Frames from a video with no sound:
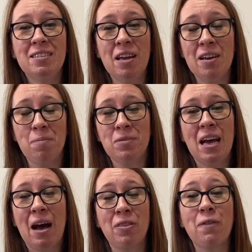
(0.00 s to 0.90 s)
to
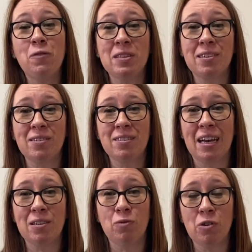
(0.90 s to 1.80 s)
have that physical
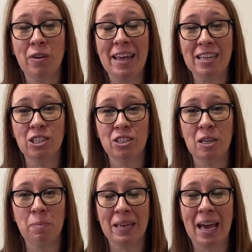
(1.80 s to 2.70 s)
side of your
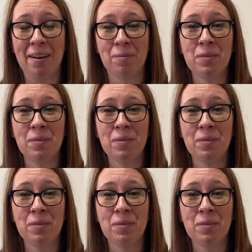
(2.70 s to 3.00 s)
relationship again.